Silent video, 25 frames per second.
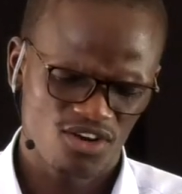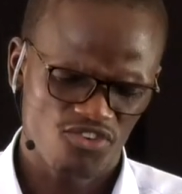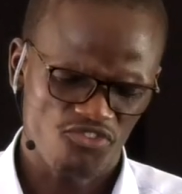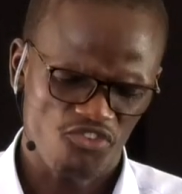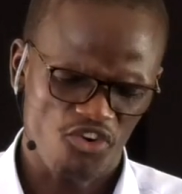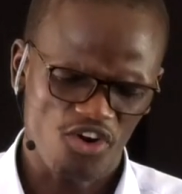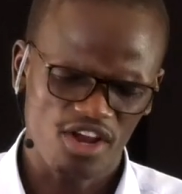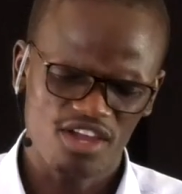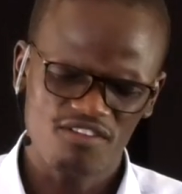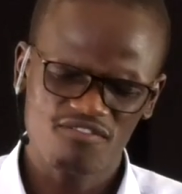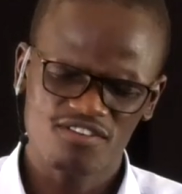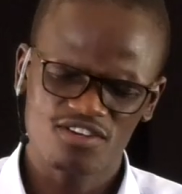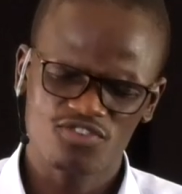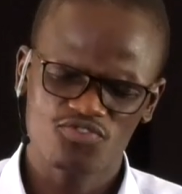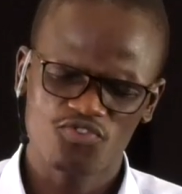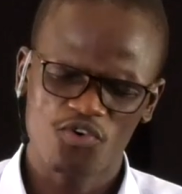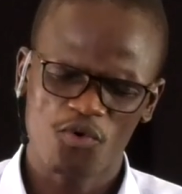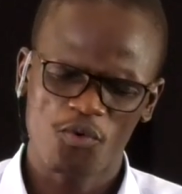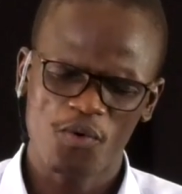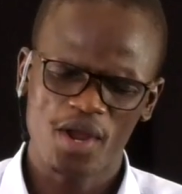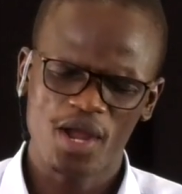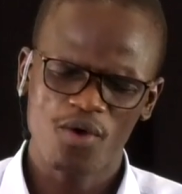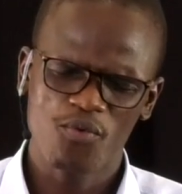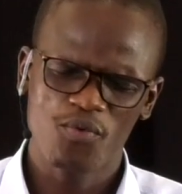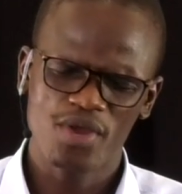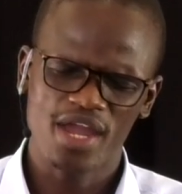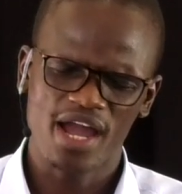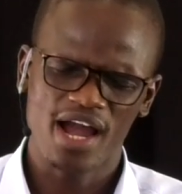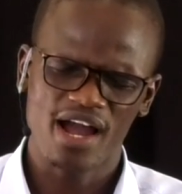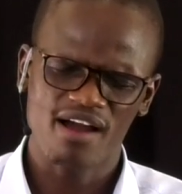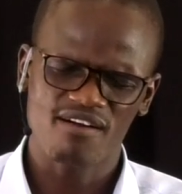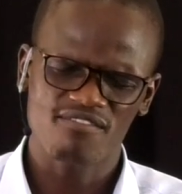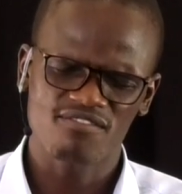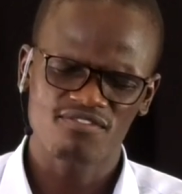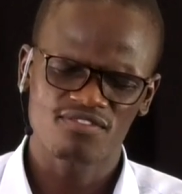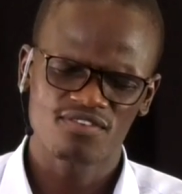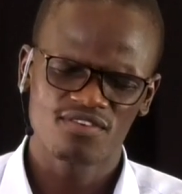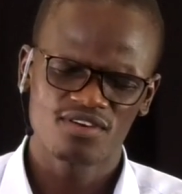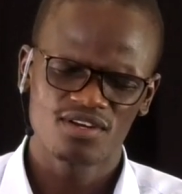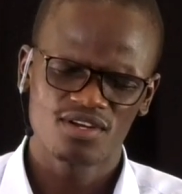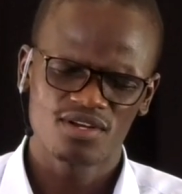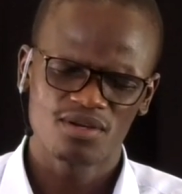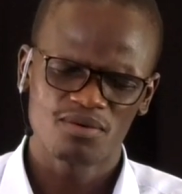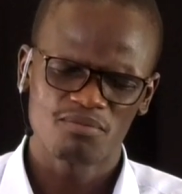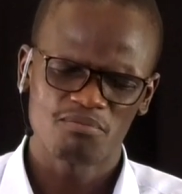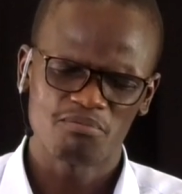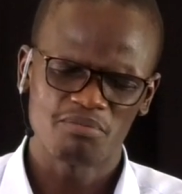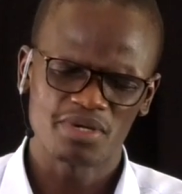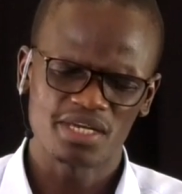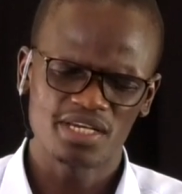Forgive us for where we have
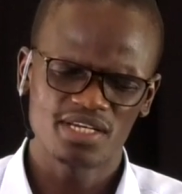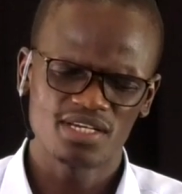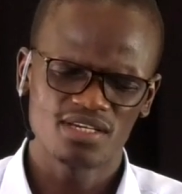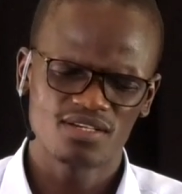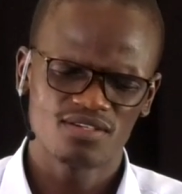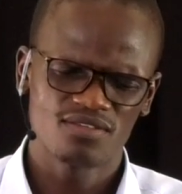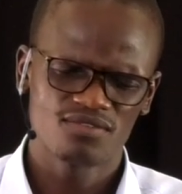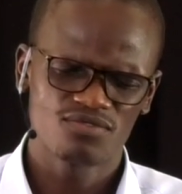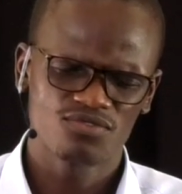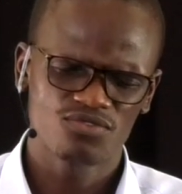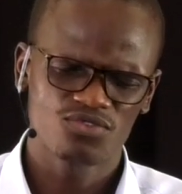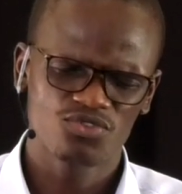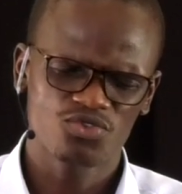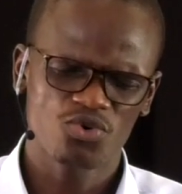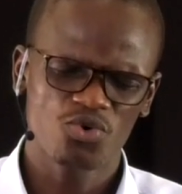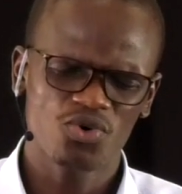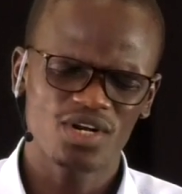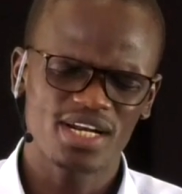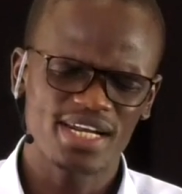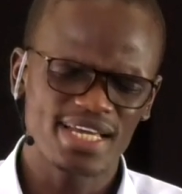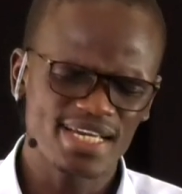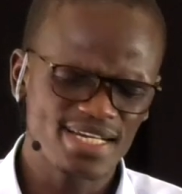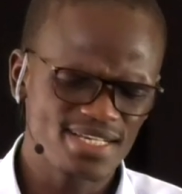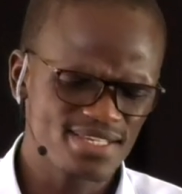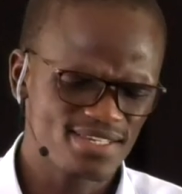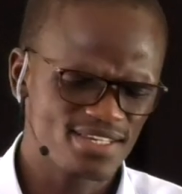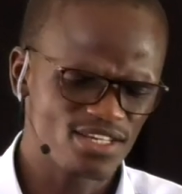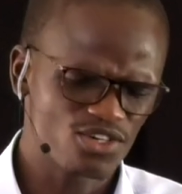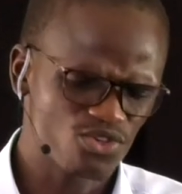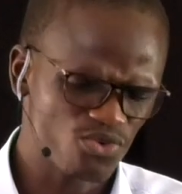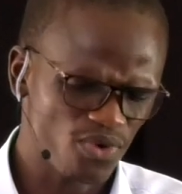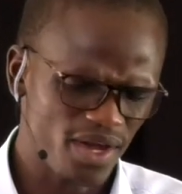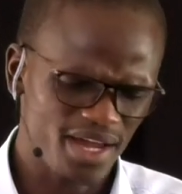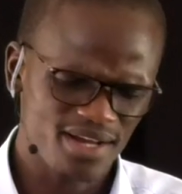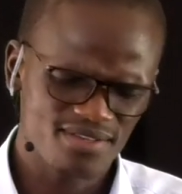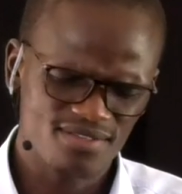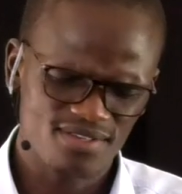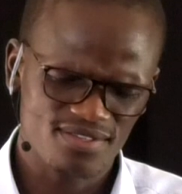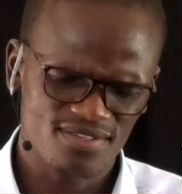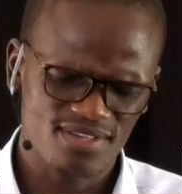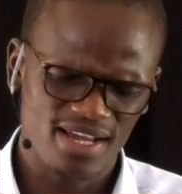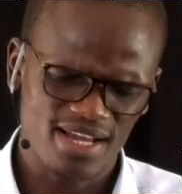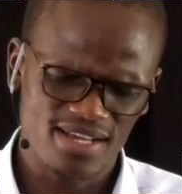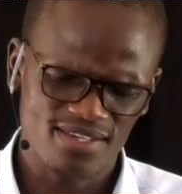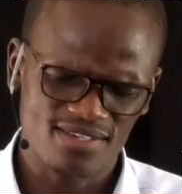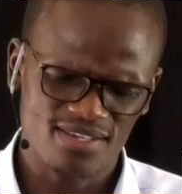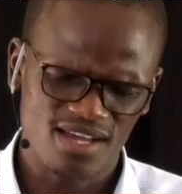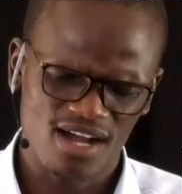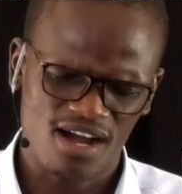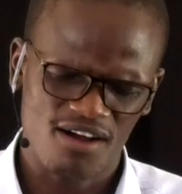been so lazy to
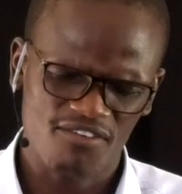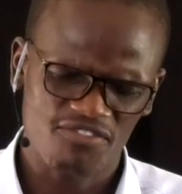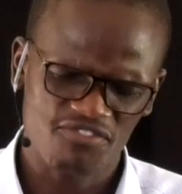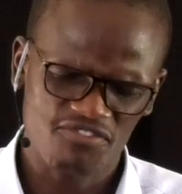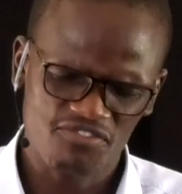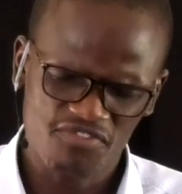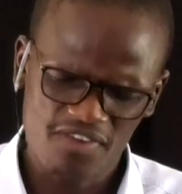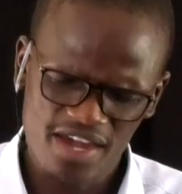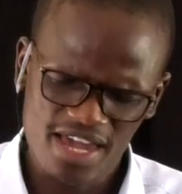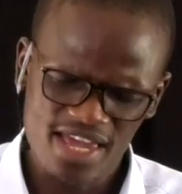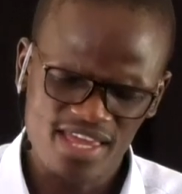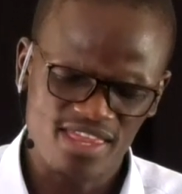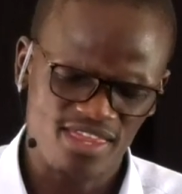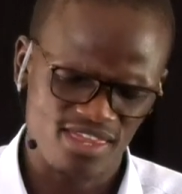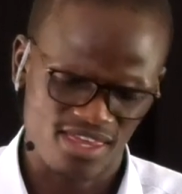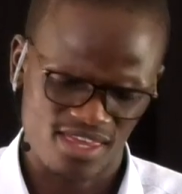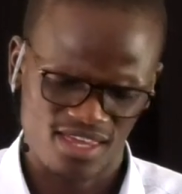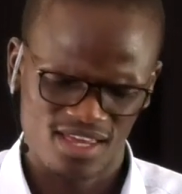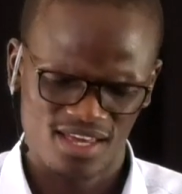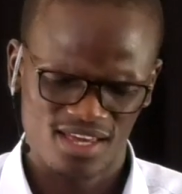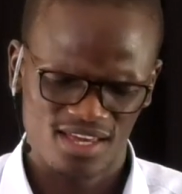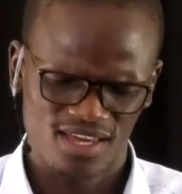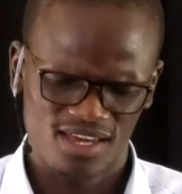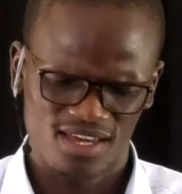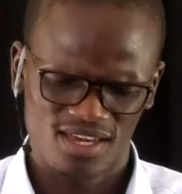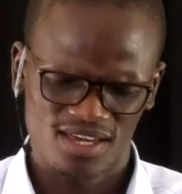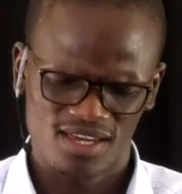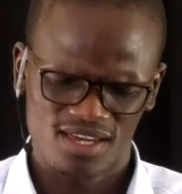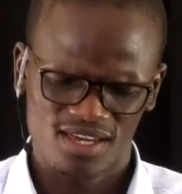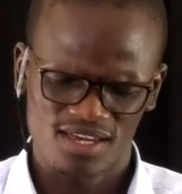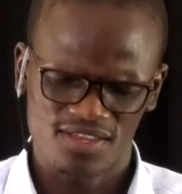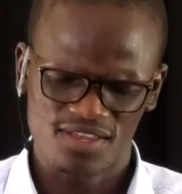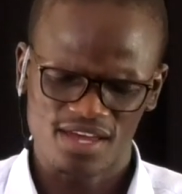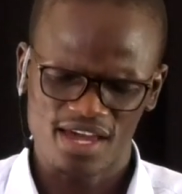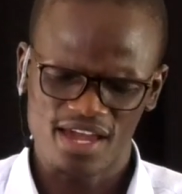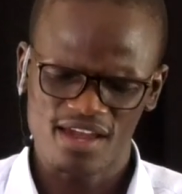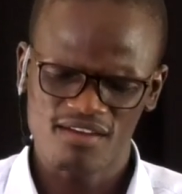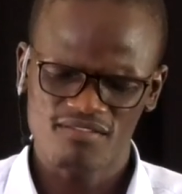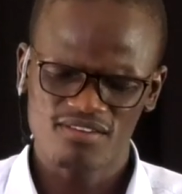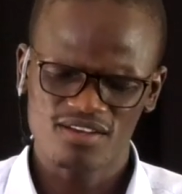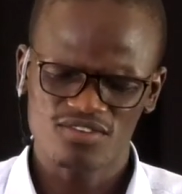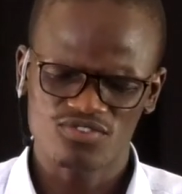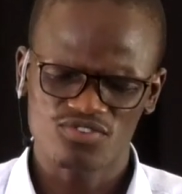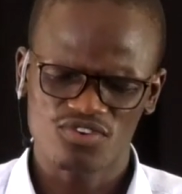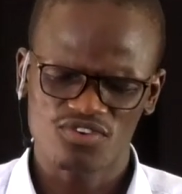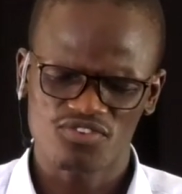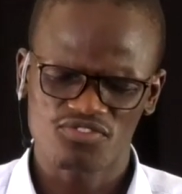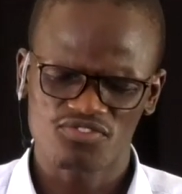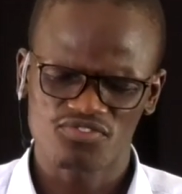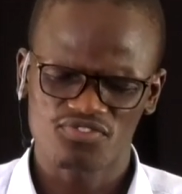exercise our faith in the
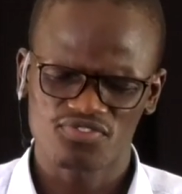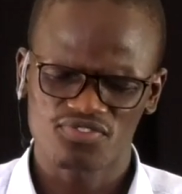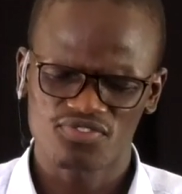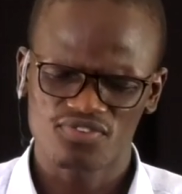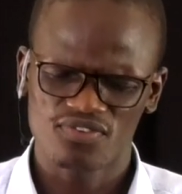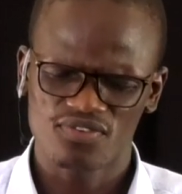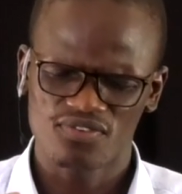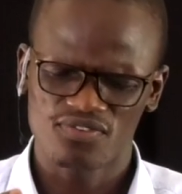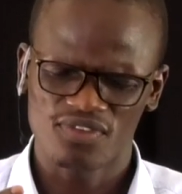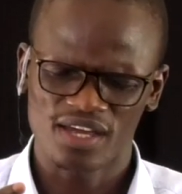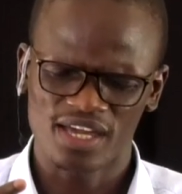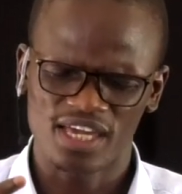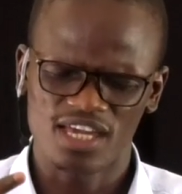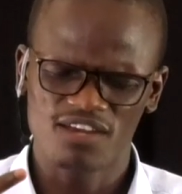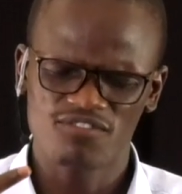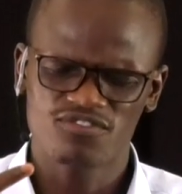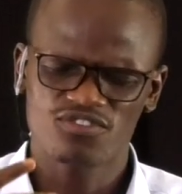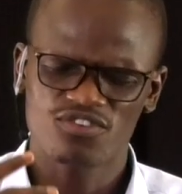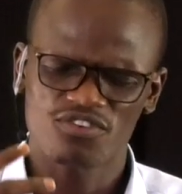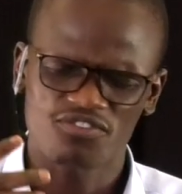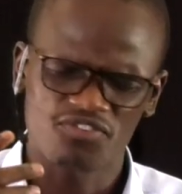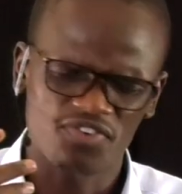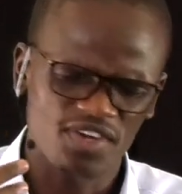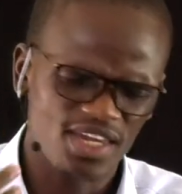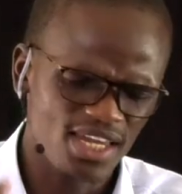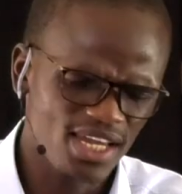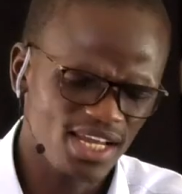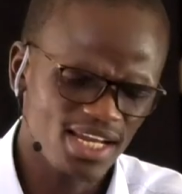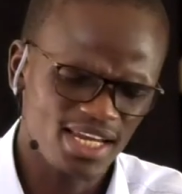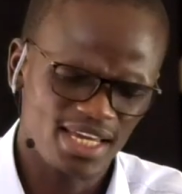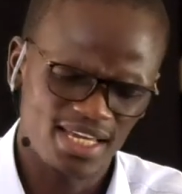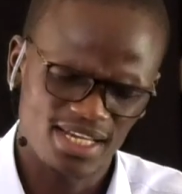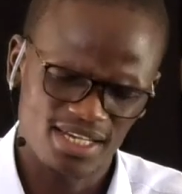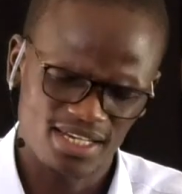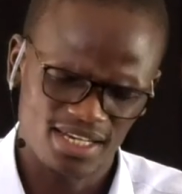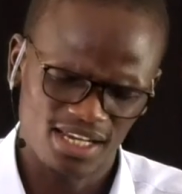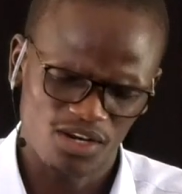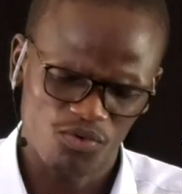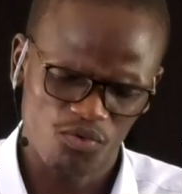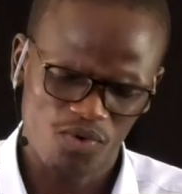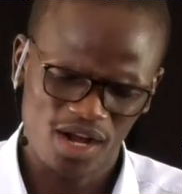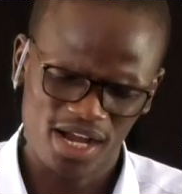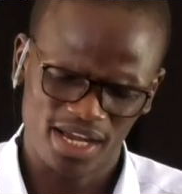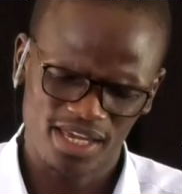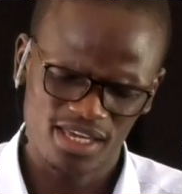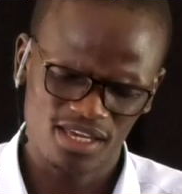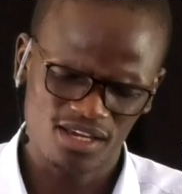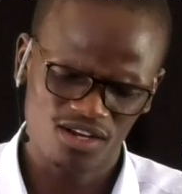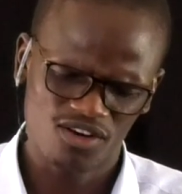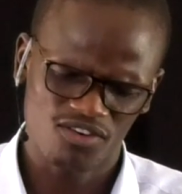areas of the gifts of healing and
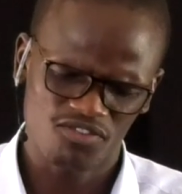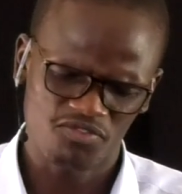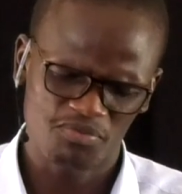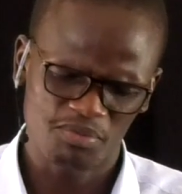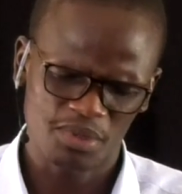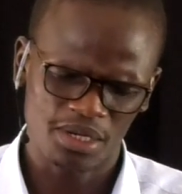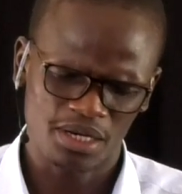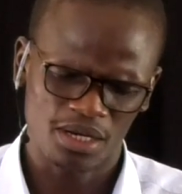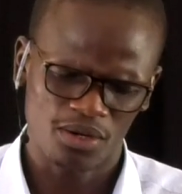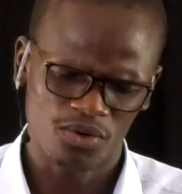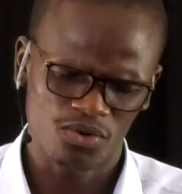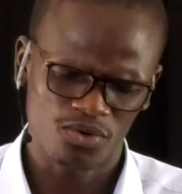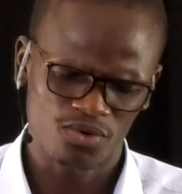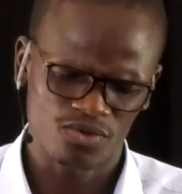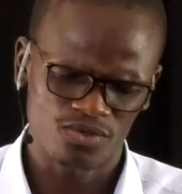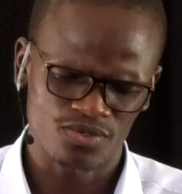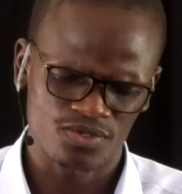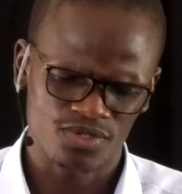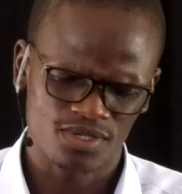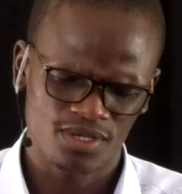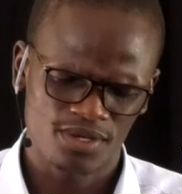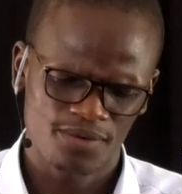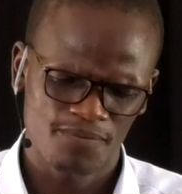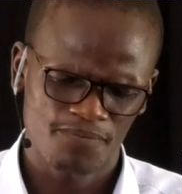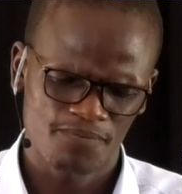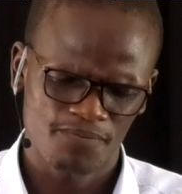working of miracles.